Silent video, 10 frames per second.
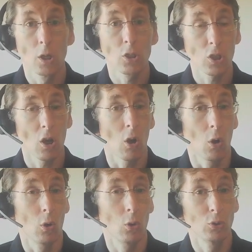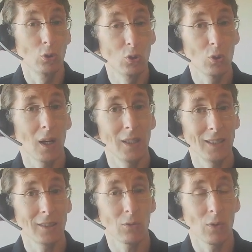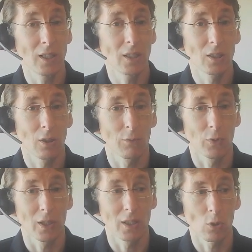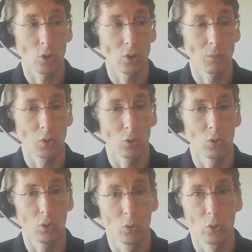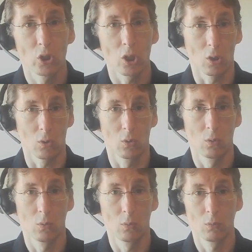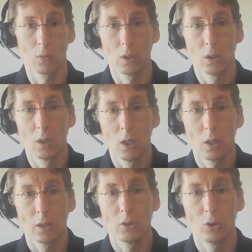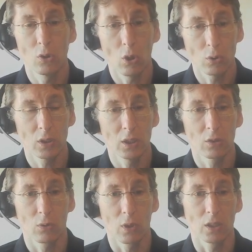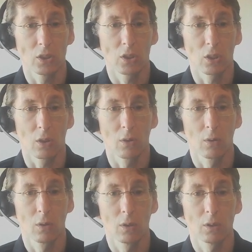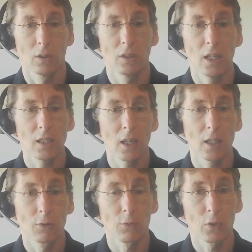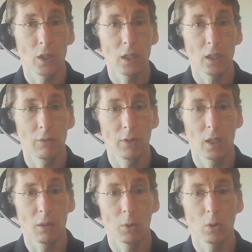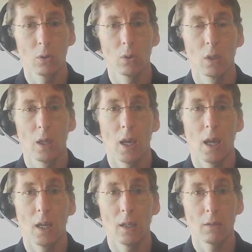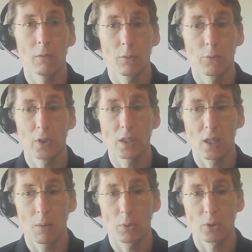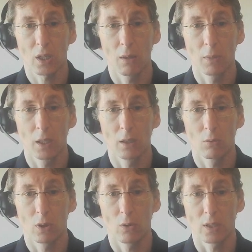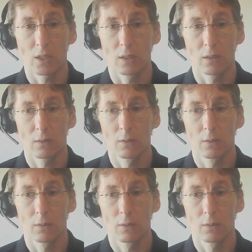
So, do I need to register for this awesome tool? No. You don't need to register. The data is freely available and free samples can be requested.